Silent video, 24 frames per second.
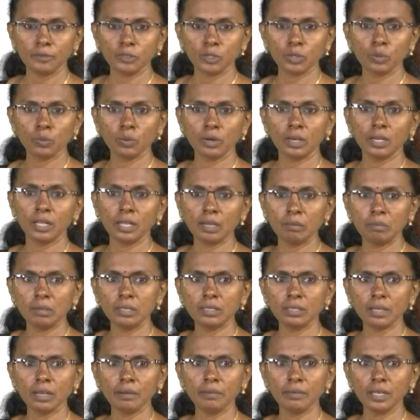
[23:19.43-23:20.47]
So, what happens?
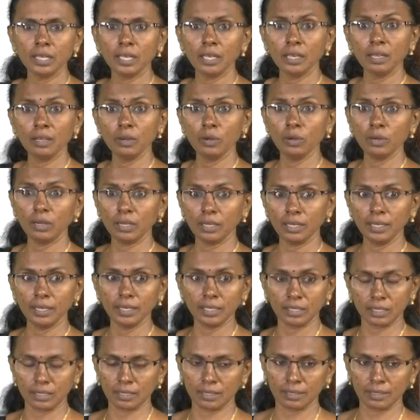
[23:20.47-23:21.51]
Our ego hurts.